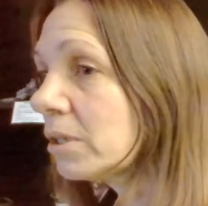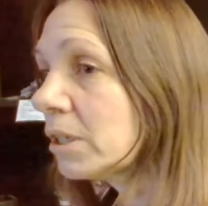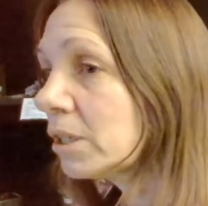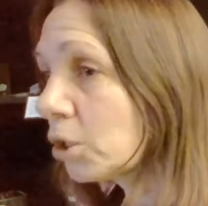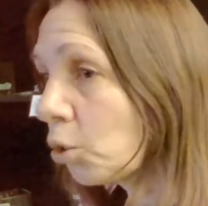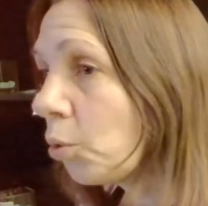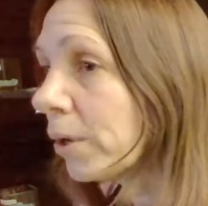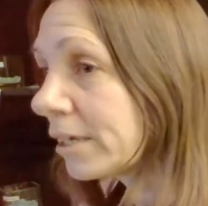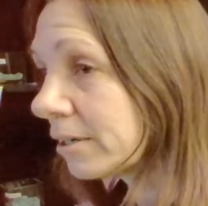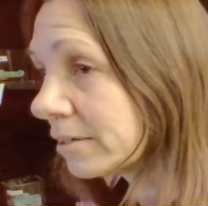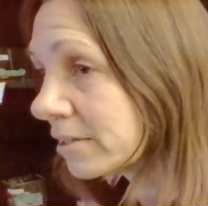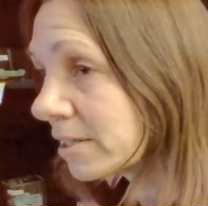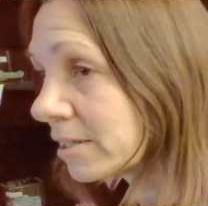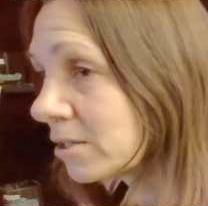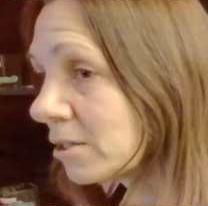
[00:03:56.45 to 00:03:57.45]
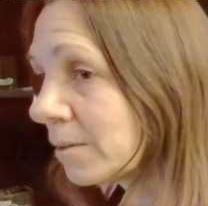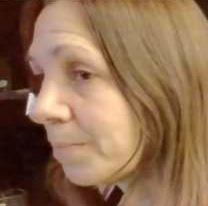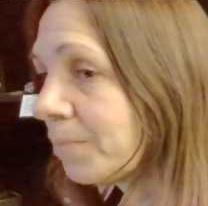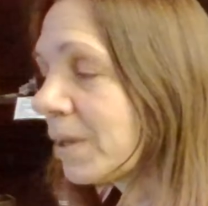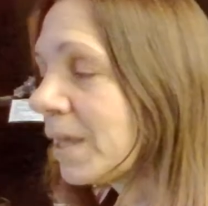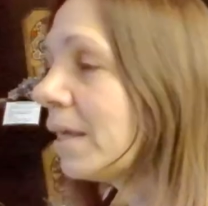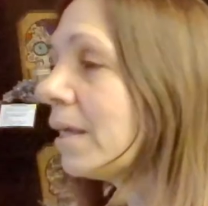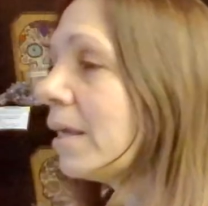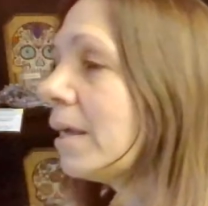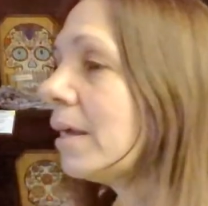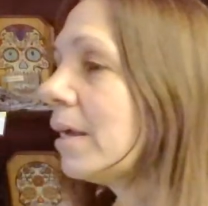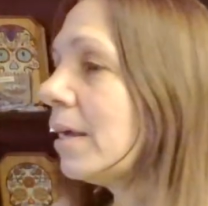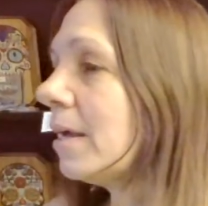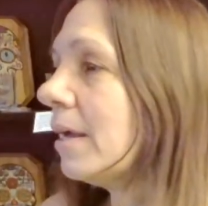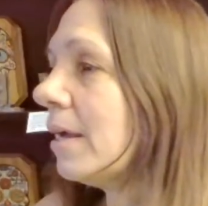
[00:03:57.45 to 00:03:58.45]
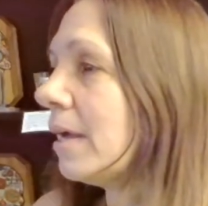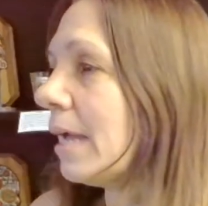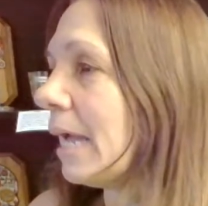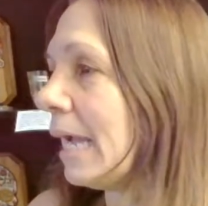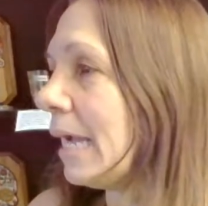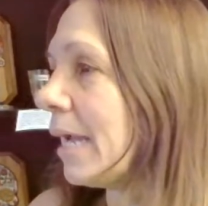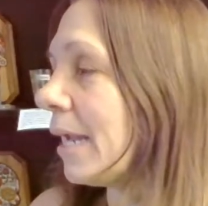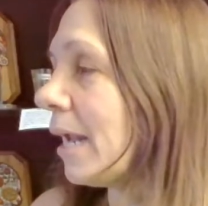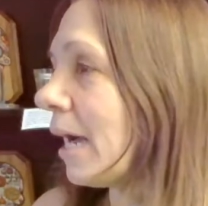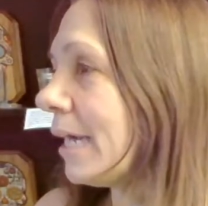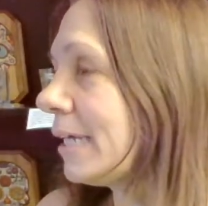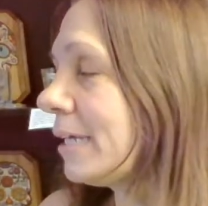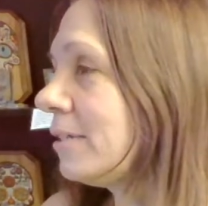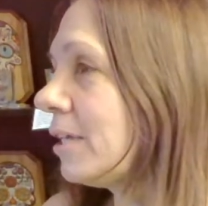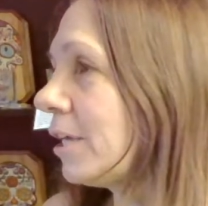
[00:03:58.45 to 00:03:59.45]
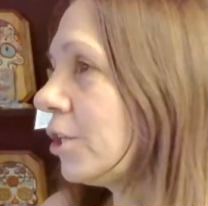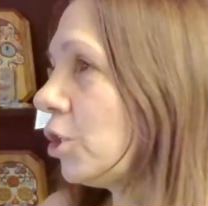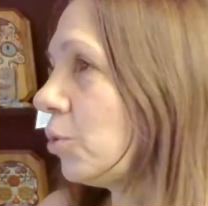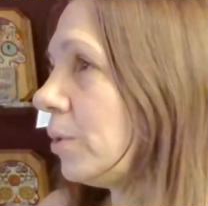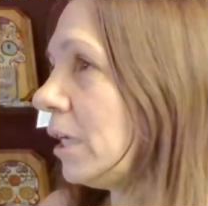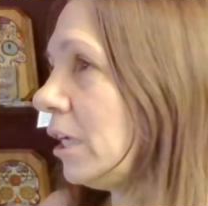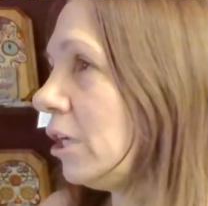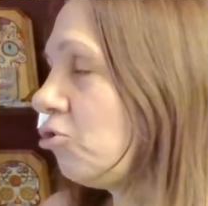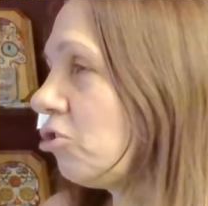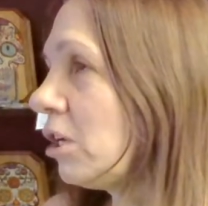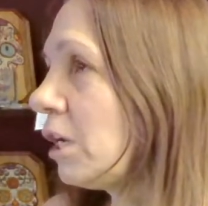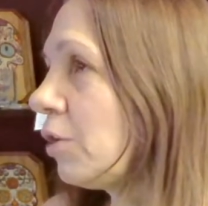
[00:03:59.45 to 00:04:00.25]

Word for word: the quickest. And I can tell you, each and